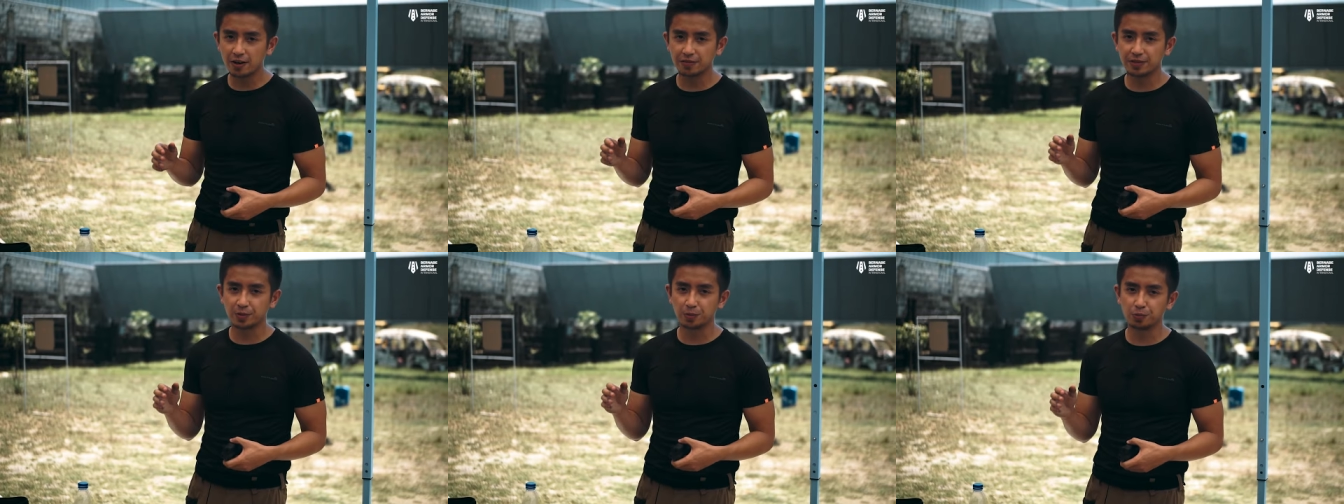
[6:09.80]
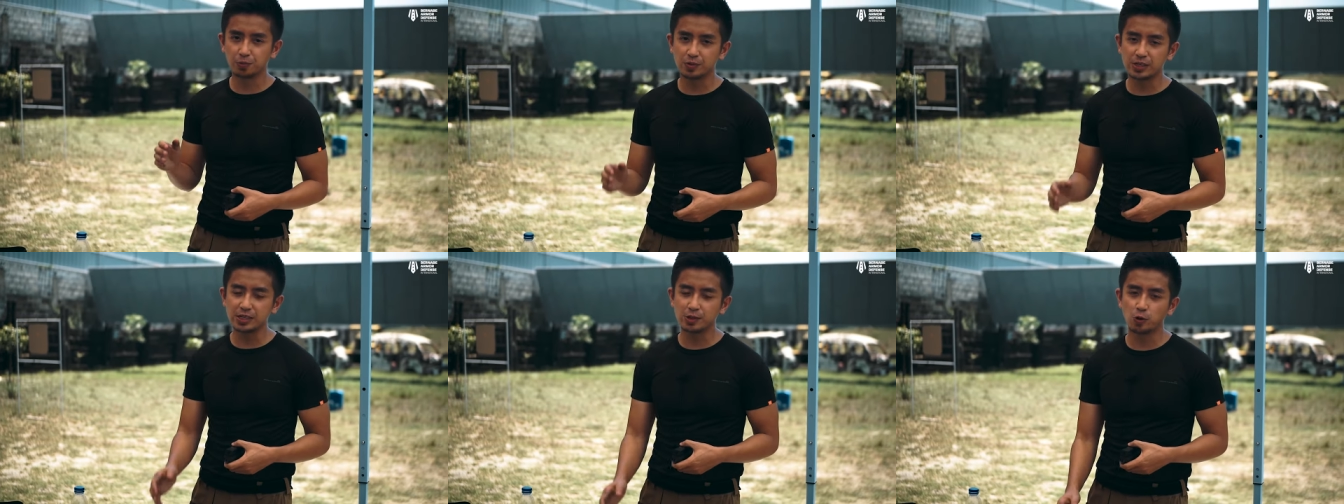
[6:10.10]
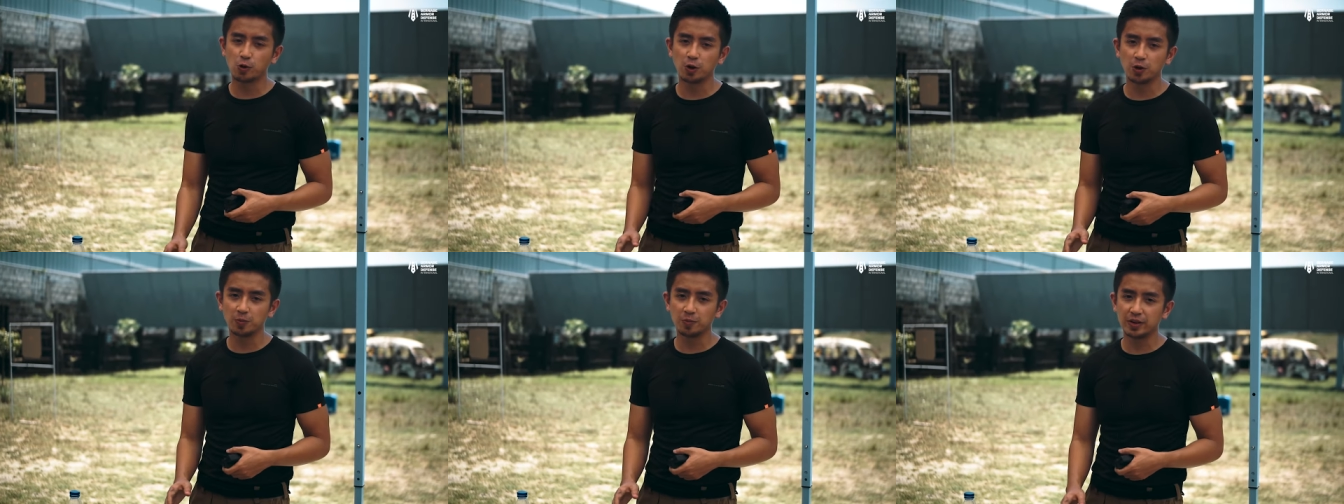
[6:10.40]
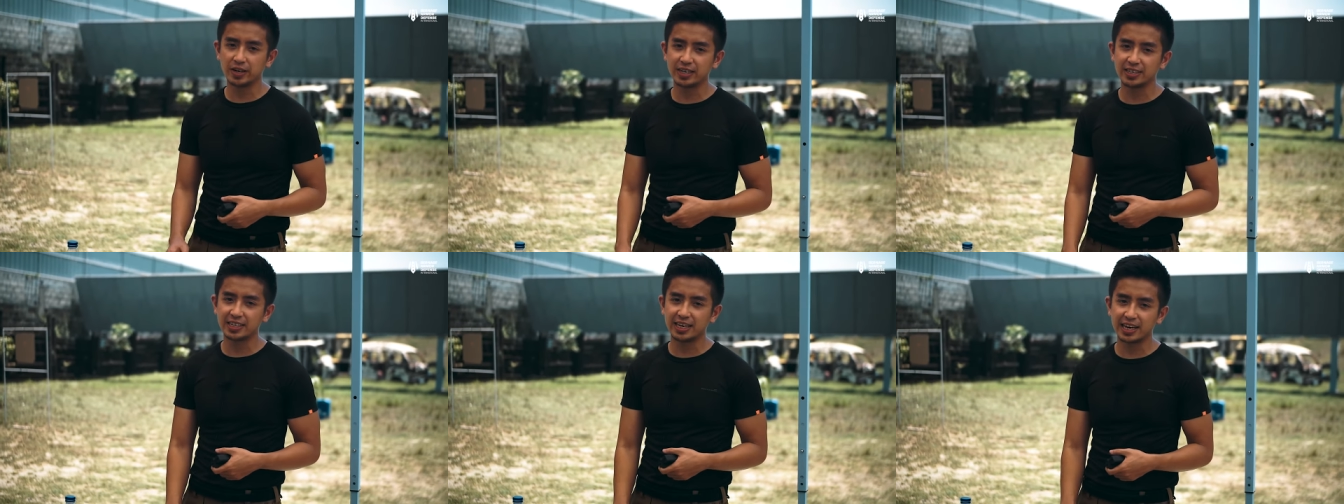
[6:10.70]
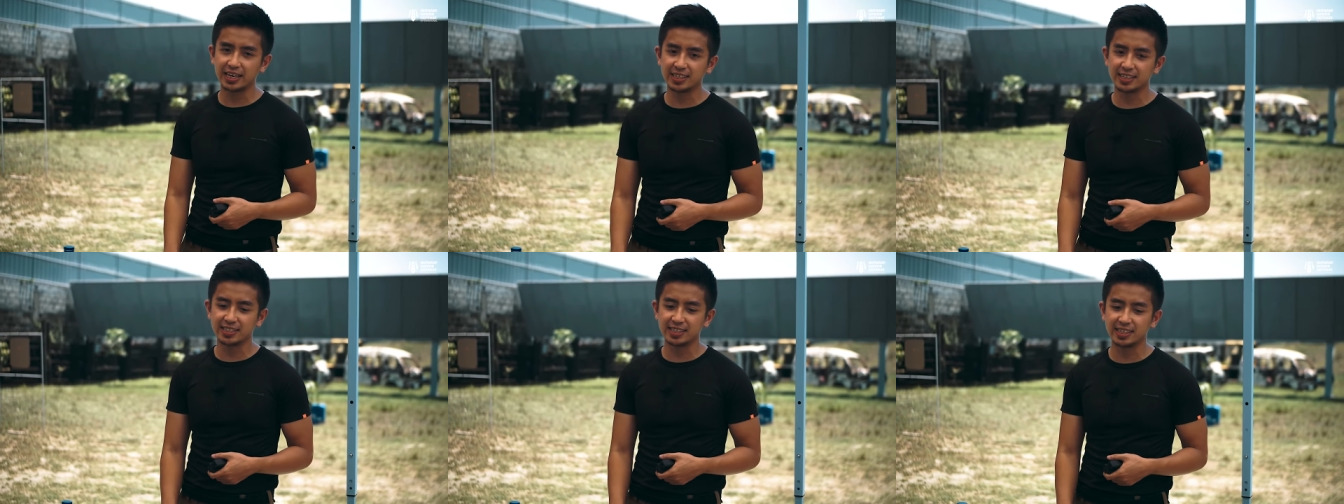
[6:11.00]
have the recoil
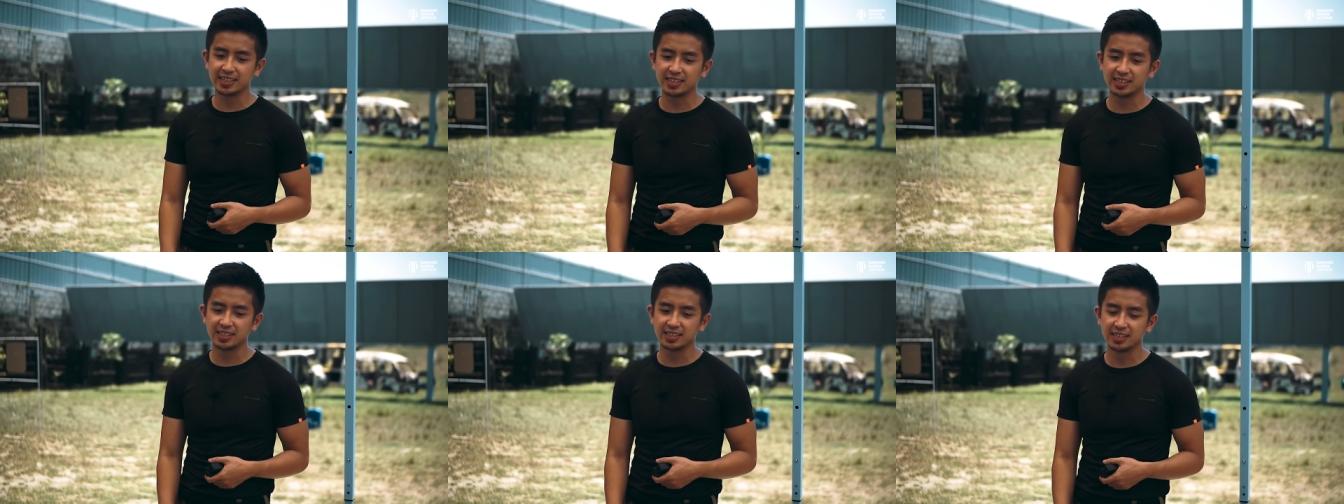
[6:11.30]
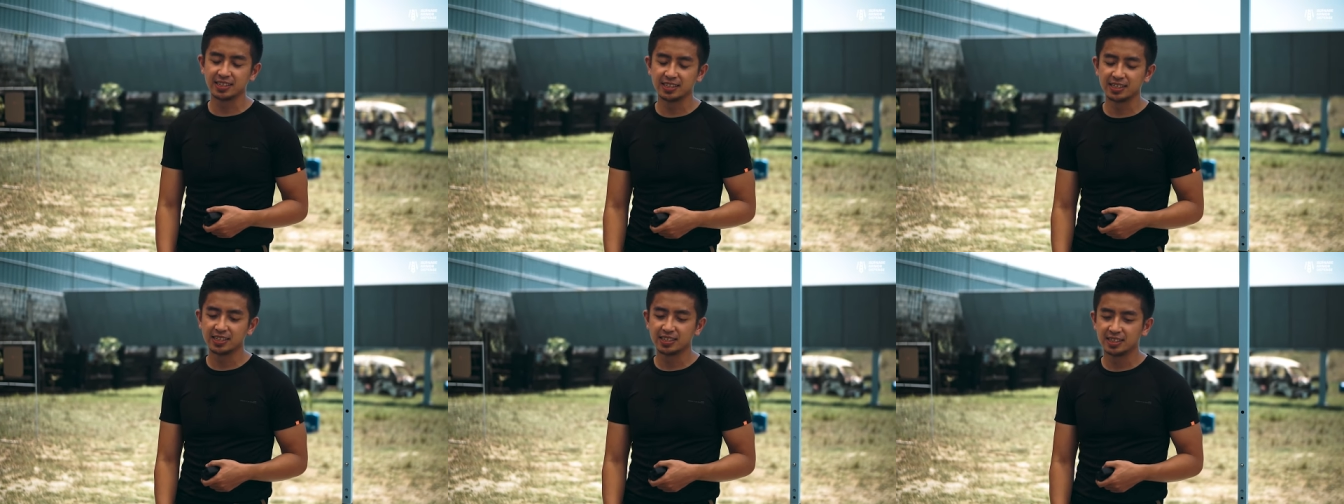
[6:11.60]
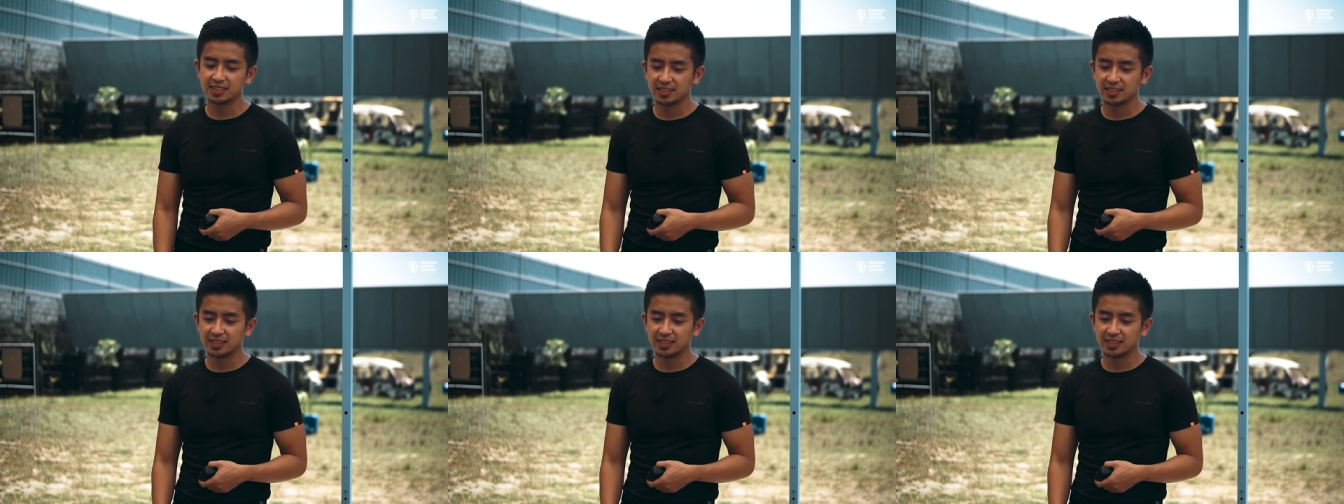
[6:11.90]
mitigation